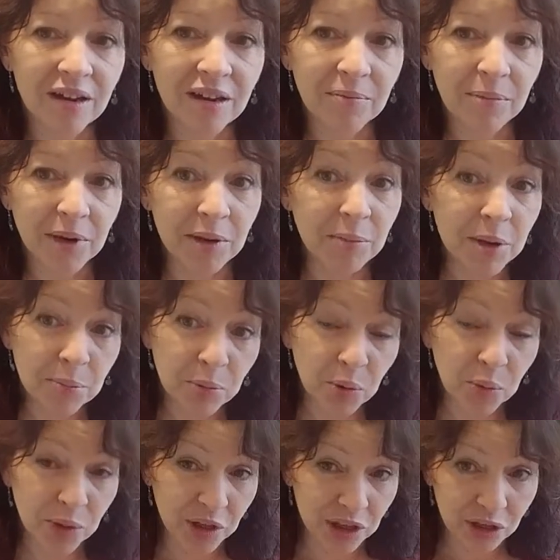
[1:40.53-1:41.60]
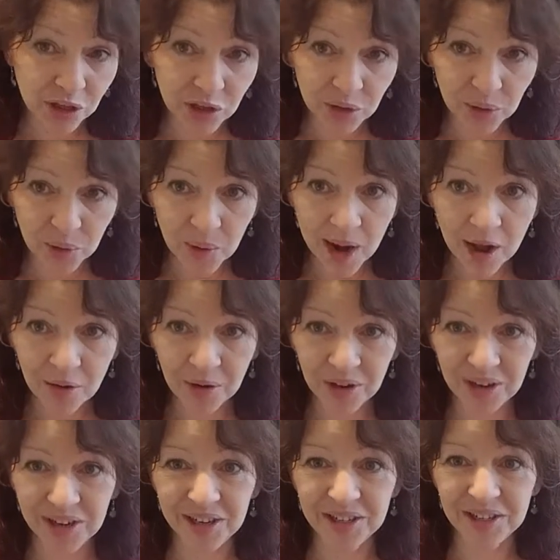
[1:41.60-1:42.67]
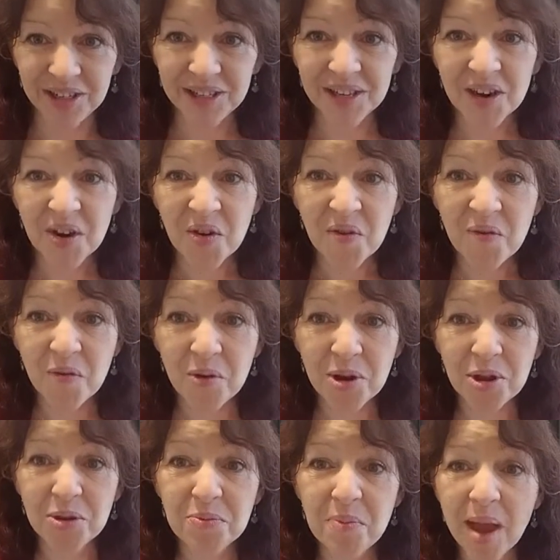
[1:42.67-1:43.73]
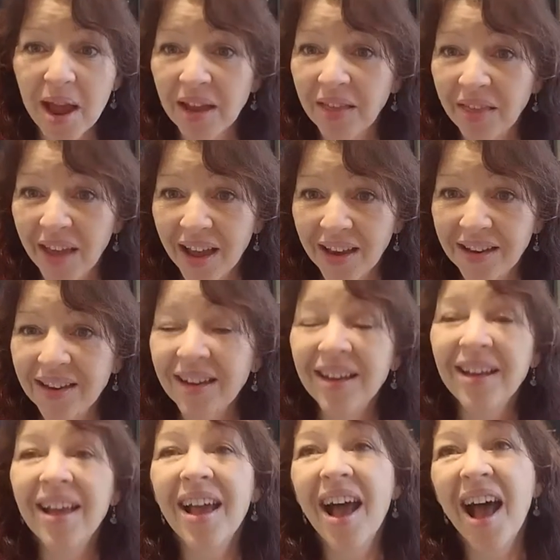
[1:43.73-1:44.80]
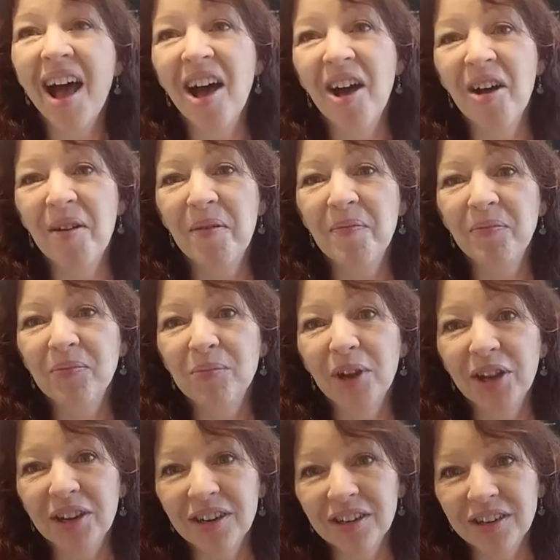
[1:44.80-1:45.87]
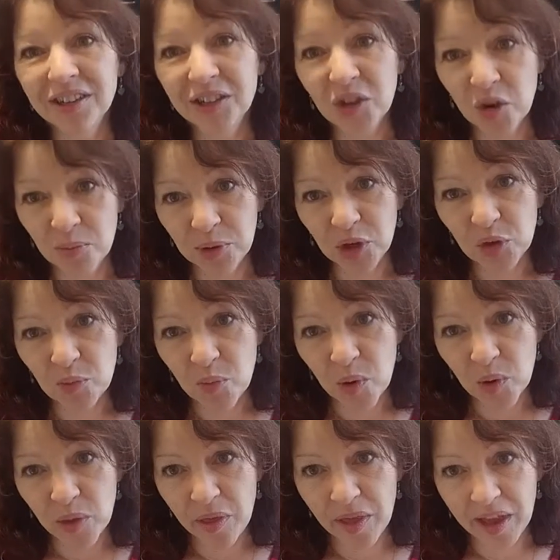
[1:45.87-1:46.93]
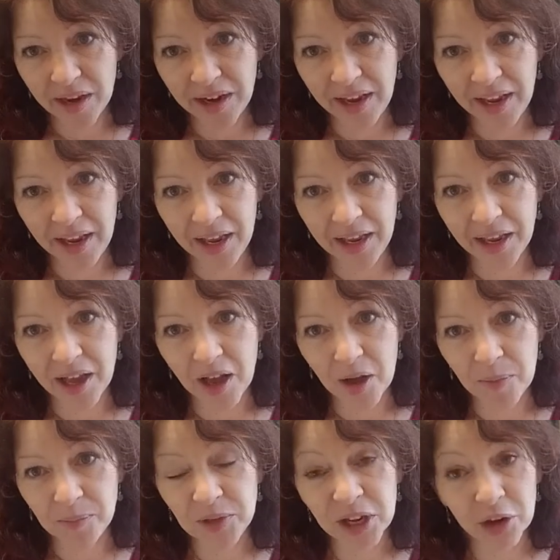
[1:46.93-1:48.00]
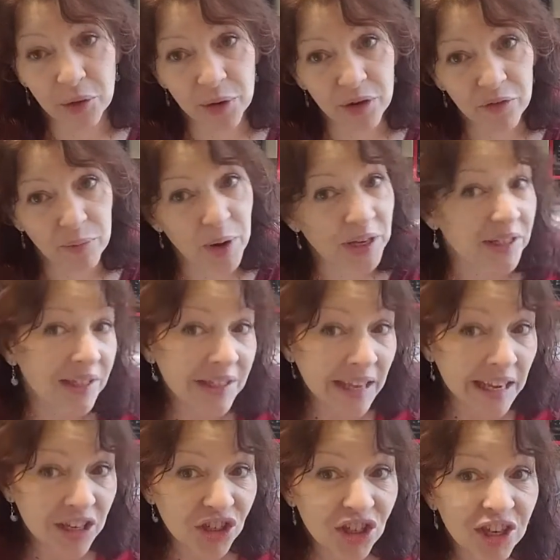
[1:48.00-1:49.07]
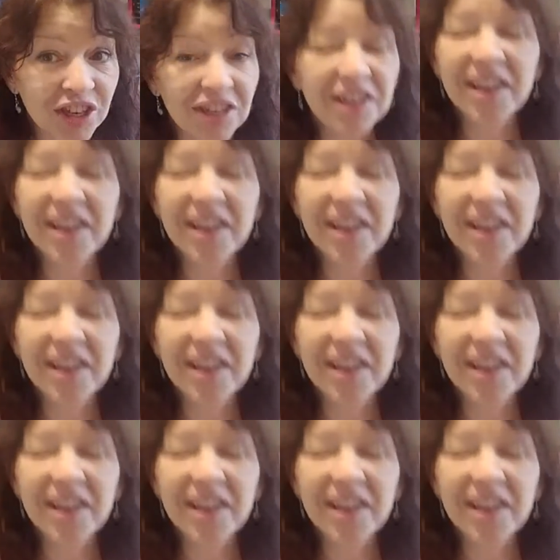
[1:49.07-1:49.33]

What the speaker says: many people really knew how good it is for you back then. But it is so much more than a decorative presentation.